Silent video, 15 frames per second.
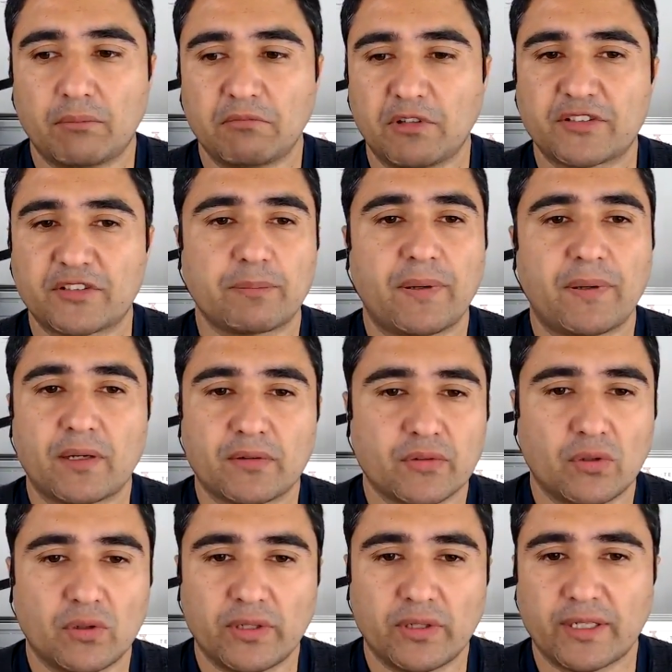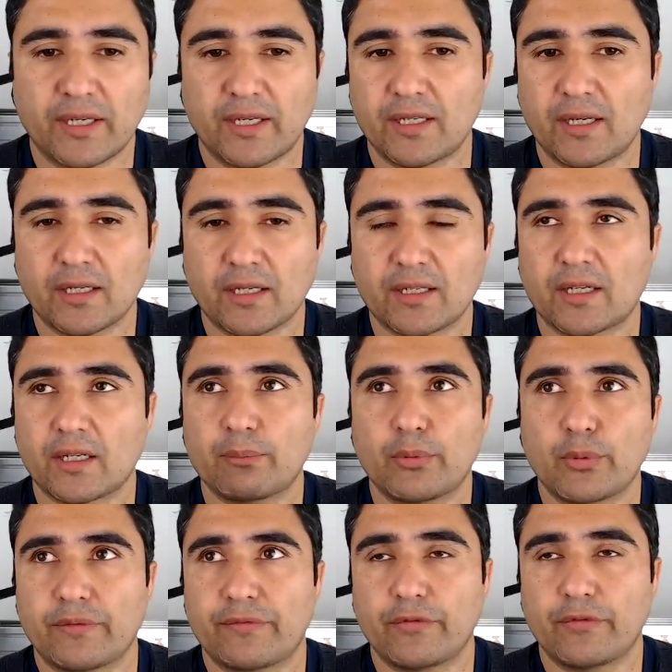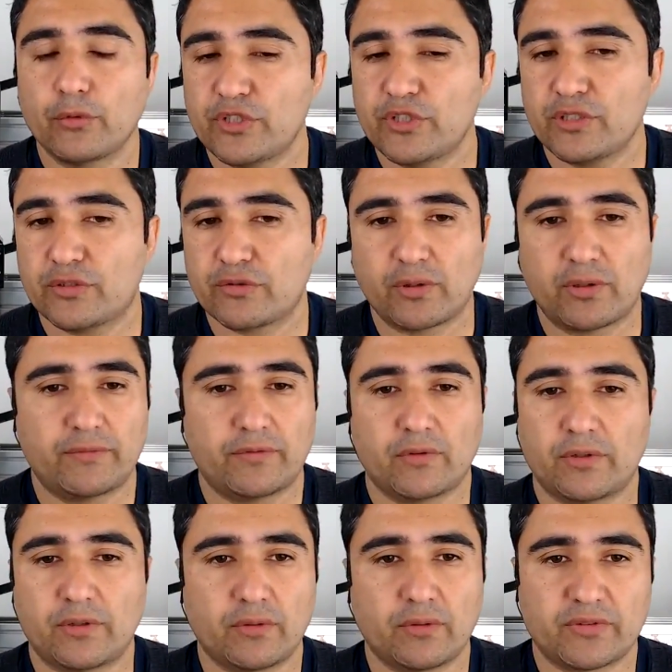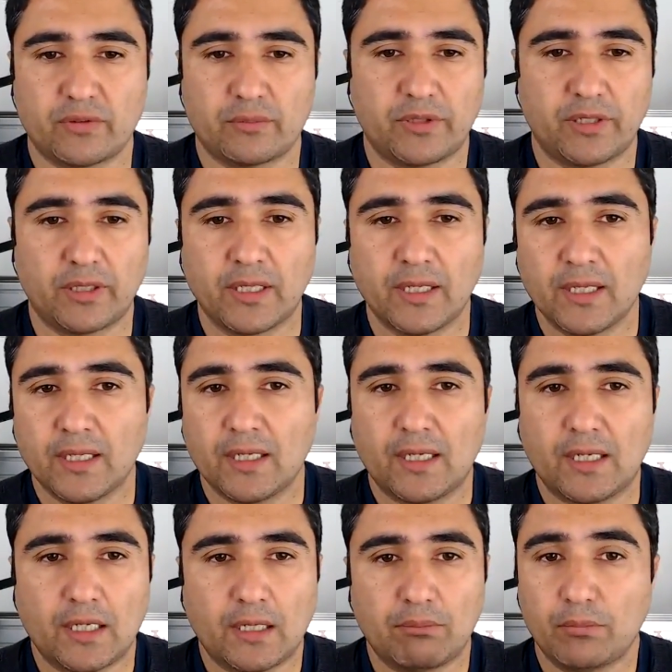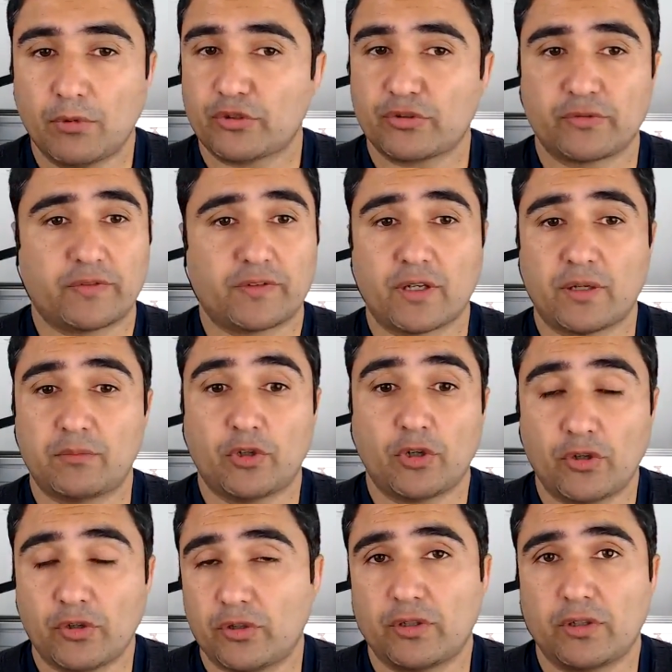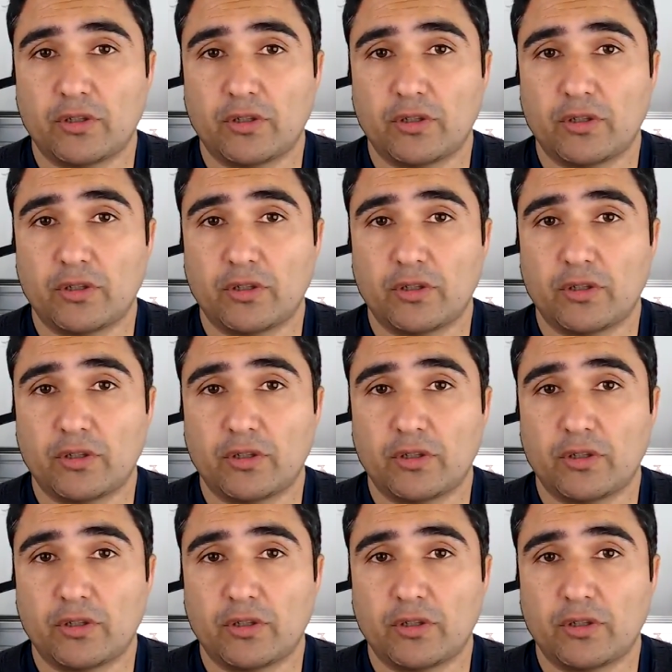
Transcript: let's say Panasonic, and can I put a Fuji drive on it or something? Most of the time, no.